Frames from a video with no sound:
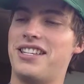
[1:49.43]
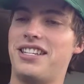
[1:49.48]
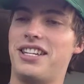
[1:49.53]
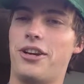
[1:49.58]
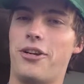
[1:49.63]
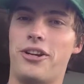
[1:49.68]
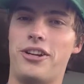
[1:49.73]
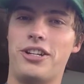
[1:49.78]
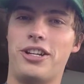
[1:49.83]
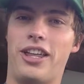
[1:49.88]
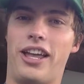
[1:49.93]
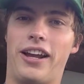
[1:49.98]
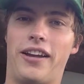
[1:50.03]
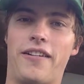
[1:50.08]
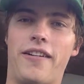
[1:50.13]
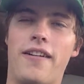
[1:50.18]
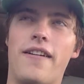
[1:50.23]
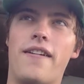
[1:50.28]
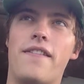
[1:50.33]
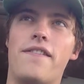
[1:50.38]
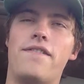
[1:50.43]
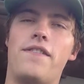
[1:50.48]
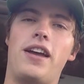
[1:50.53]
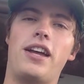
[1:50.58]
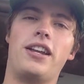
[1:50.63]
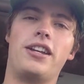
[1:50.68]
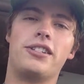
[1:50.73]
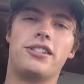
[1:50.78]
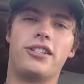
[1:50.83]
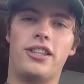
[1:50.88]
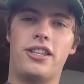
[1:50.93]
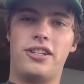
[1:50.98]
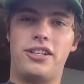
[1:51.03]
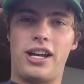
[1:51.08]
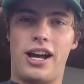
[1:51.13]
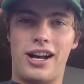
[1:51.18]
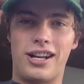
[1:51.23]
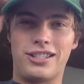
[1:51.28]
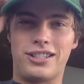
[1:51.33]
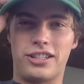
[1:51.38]
Is he going to, like, fade into the
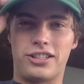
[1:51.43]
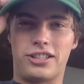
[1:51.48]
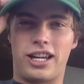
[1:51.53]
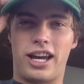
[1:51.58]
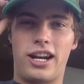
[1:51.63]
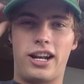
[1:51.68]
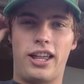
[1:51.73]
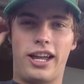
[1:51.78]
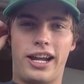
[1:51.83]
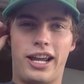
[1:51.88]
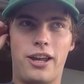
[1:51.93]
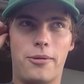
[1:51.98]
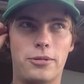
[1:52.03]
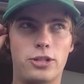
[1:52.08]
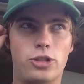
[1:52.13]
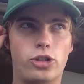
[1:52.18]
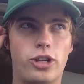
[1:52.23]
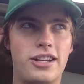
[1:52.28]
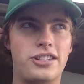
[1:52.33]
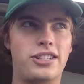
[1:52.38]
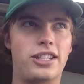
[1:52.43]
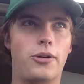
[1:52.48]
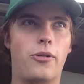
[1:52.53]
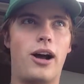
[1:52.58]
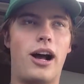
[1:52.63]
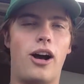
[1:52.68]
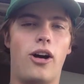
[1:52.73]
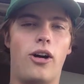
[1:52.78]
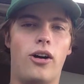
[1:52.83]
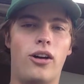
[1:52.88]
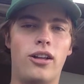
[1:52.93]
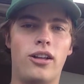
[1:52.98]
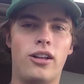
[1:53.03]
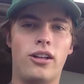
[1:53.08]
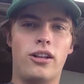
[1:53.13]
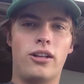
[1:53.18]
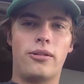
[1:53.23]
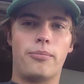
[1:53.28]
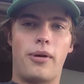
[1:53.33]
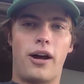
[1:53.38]
dust? It's kind of like him addressing, wow,
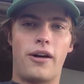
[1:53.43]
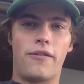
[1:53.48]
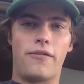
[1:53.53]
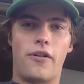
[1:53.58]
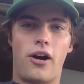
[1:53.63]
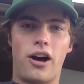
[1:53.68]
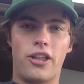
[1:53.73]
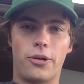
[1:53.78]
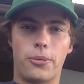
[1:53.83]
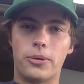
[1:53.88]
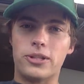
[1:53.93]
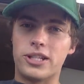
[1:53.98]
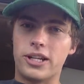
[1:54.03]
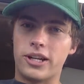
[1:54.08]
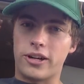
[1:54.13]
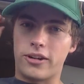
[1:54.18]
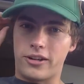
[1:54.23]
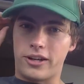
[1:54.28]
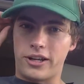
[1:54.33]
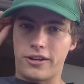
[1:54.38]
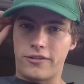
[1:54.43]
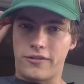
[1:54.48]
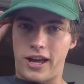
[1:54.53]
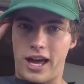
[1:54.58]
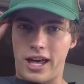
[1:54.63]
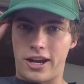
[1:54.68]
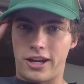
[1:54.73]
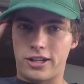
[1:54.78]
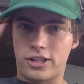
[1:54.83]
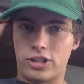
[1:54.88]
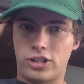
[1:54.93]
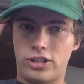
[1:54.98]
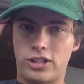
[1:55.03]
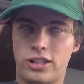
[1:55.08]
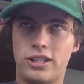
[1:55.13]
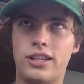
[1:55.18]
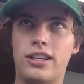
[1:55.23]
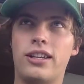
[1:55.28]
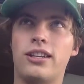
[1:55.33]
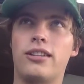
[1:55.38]
my father was here, then he
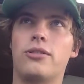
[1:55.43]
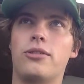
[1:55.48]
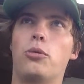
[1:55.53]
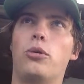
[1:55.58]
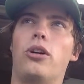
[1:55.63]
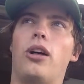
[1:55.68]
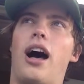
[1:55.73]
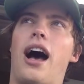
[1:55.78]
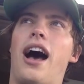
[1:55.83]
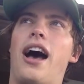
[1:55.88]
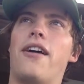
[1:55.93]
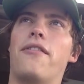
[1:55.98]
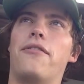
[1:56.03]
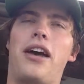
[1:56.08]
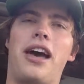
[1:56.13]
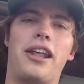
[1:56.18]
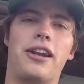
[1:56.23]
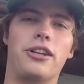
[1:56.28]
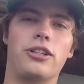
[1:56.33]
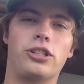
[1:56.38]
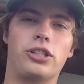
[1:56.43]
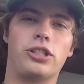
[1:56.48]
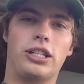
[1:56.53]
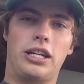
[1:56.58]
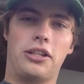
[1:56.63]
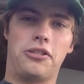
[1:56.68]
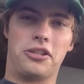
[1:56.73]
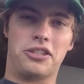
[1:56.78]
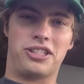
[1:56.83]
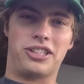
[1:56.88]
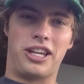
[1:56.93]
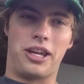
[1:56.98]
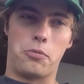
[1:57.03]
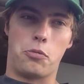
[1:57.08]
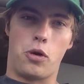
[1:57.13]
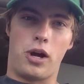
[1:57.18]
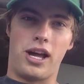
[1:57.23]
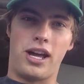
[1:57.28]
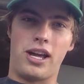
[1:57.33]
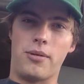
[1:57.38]
vanished. Will I vanish in the same
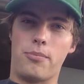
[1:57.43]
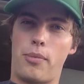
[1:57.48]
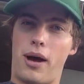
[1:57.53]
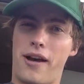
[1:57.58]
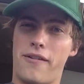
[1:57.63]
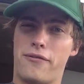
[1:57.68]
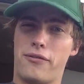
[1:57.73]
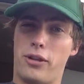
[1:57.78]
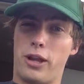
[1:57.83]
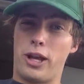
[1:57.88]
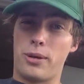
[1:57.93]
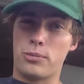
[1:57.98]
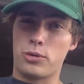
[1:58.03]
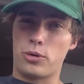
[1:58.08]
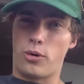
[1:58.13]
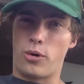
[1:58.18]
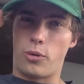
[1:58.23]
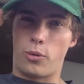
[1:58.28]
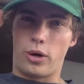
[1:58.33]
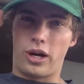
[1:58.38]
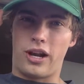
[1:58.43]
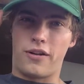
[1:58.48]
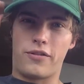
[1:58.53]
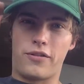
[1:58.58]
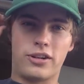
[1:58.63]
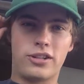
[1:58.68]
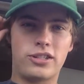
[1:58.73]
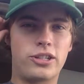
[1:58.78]
way by flames or whatever?